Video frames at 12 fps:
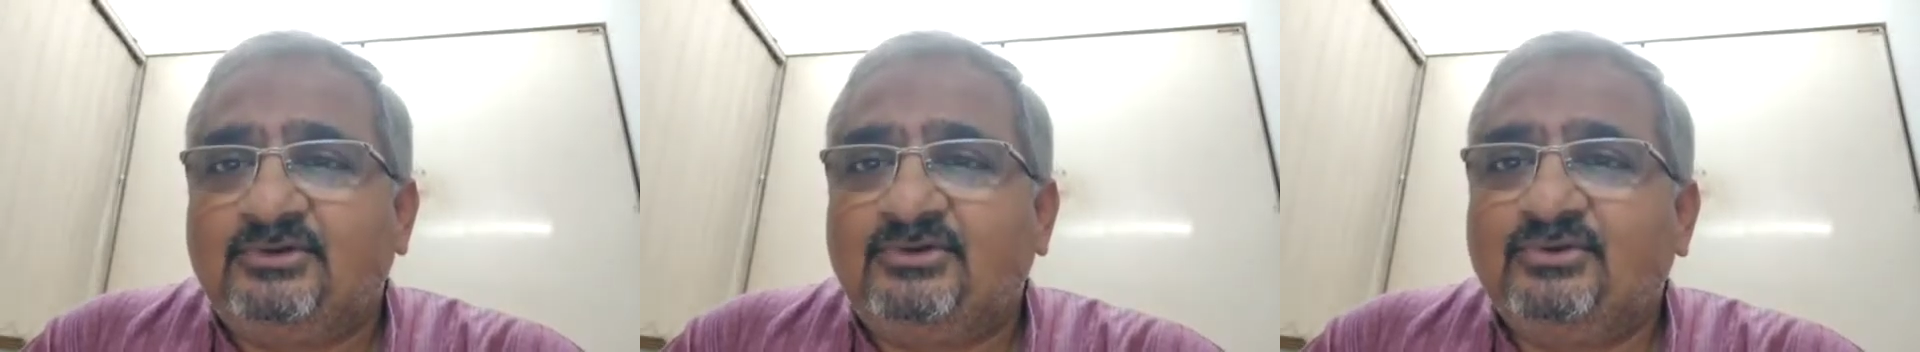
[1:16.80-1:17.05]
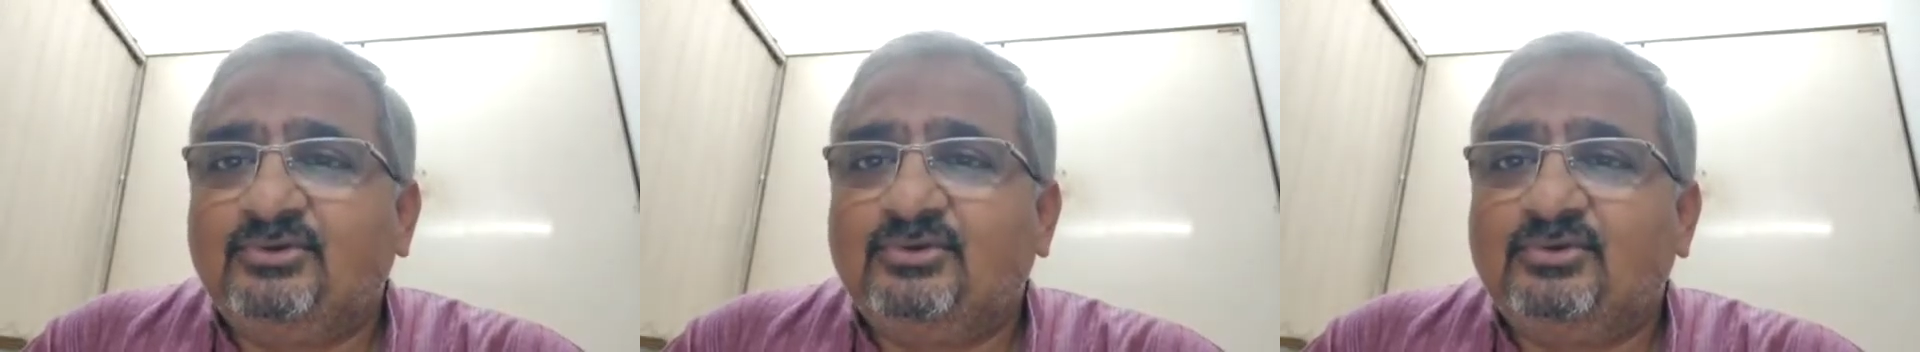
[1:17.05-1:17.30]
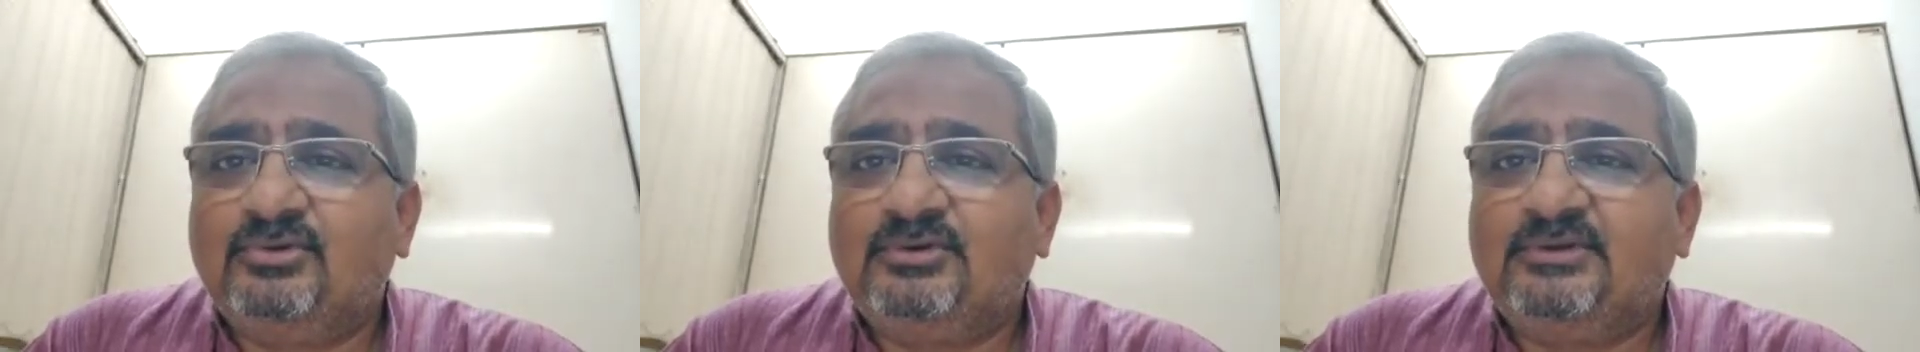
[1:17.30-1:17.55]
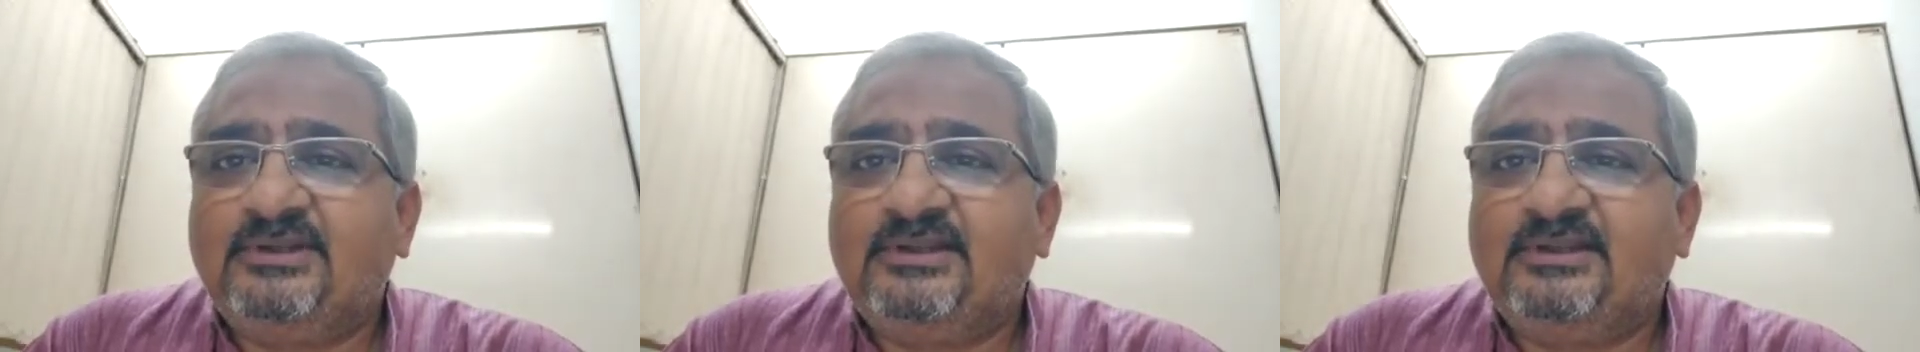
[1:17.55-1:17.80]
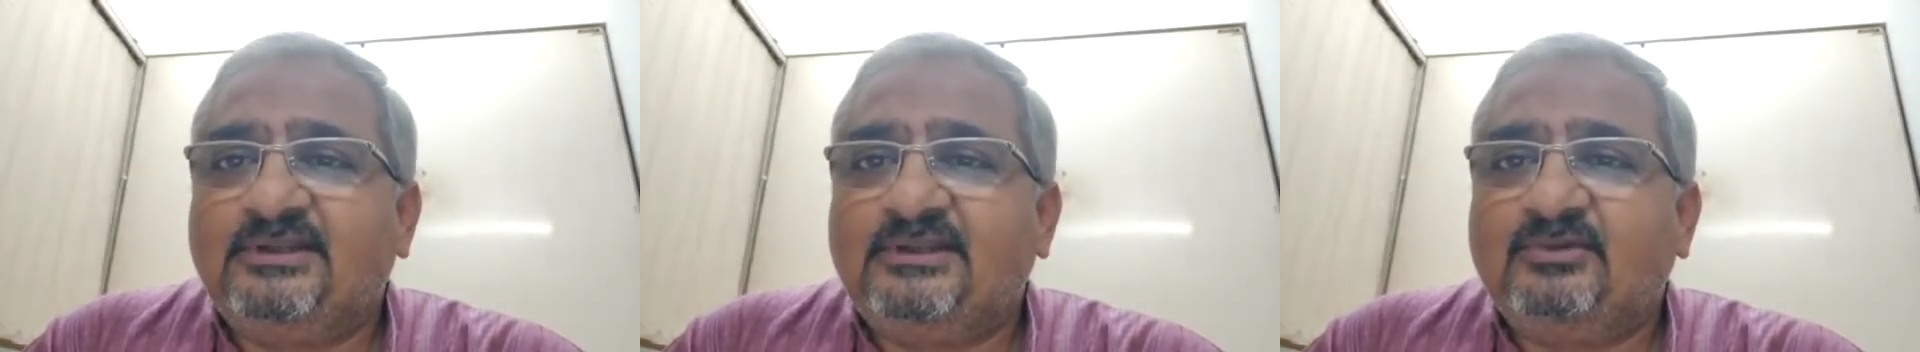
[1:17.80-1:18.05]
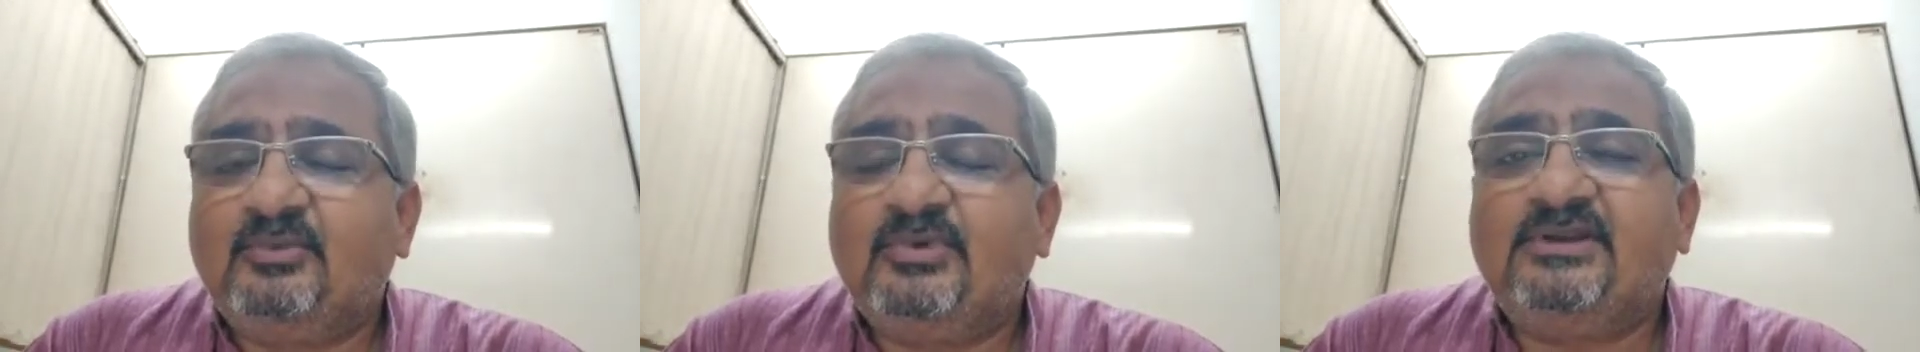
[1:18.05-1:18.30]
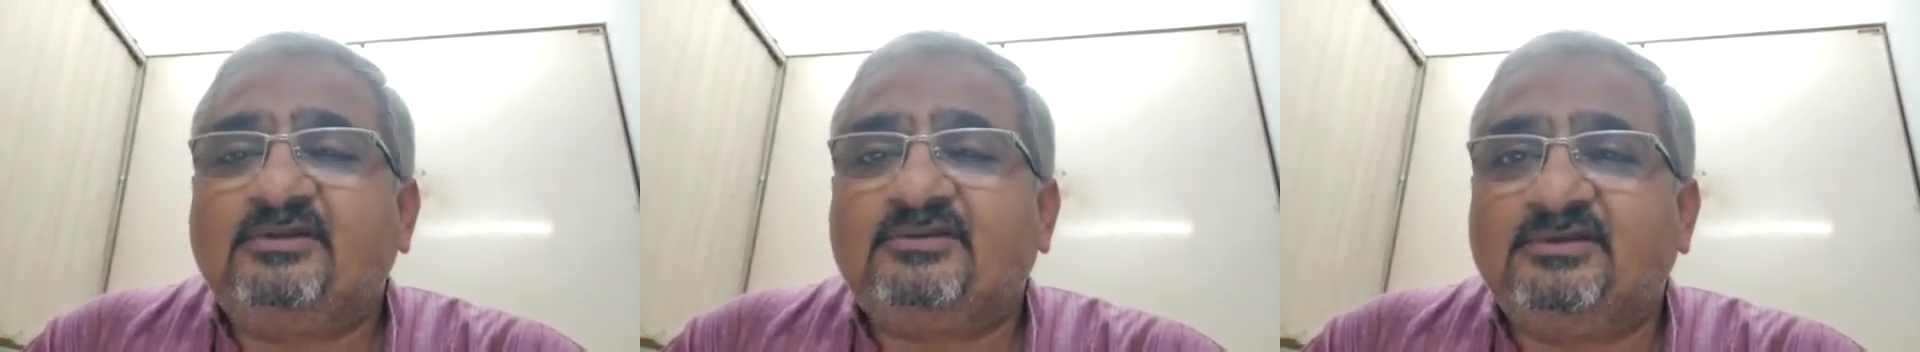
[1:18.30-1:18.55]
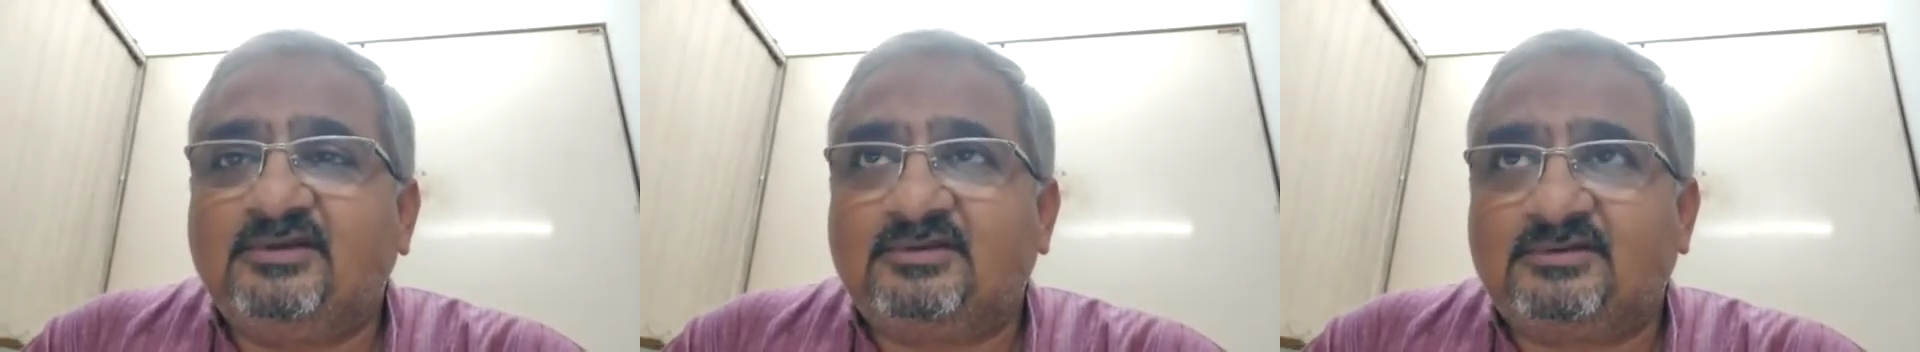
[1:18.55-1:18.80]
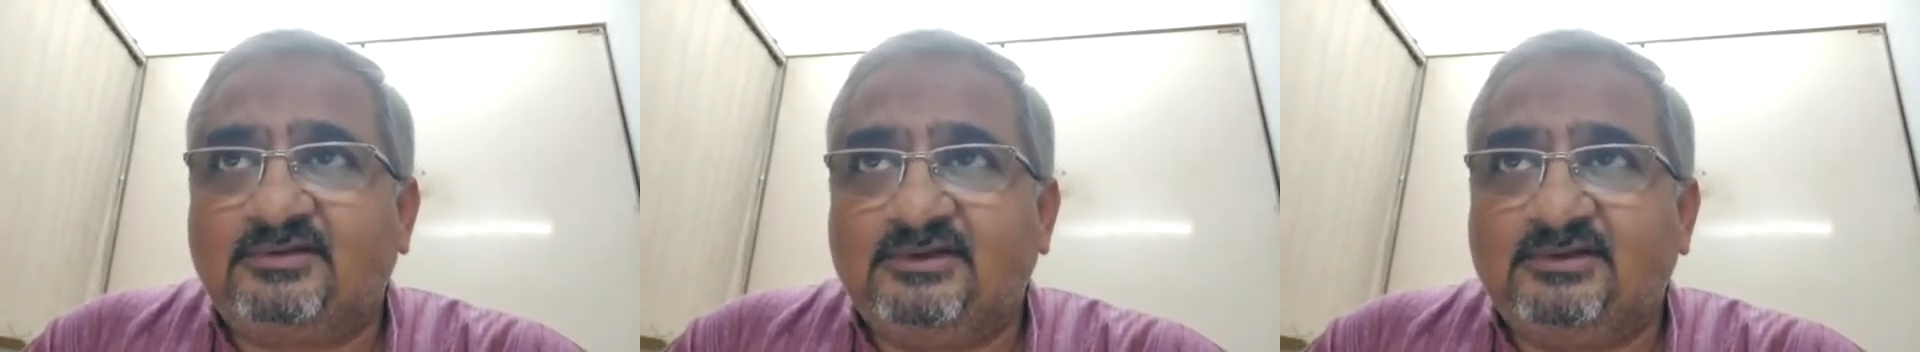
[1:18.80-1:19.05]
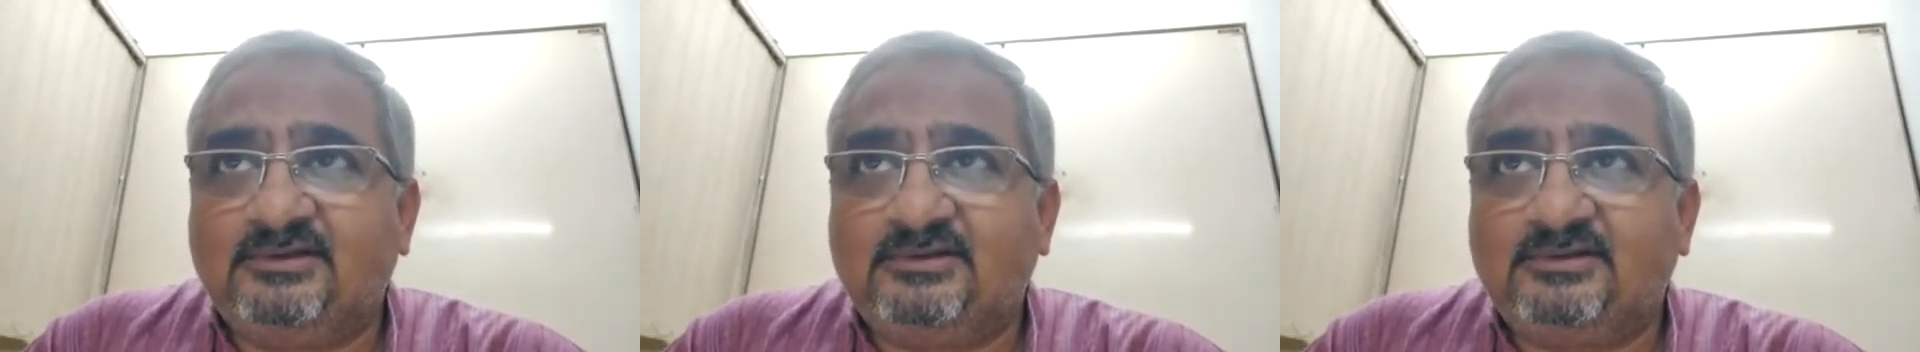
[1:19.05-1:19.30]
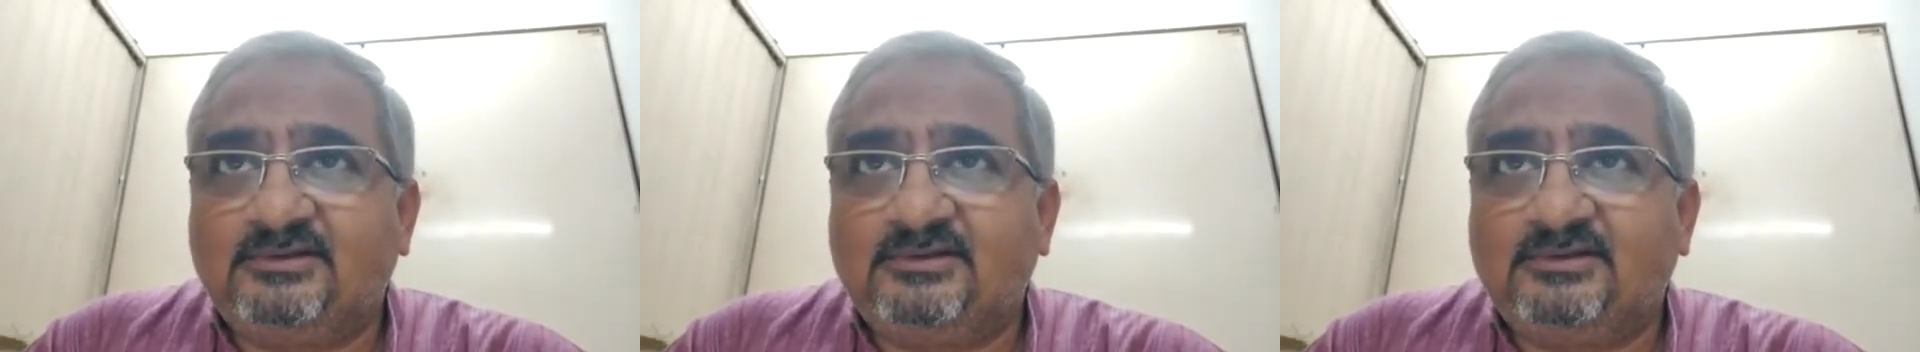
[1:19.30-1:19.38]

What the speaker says: to the various industries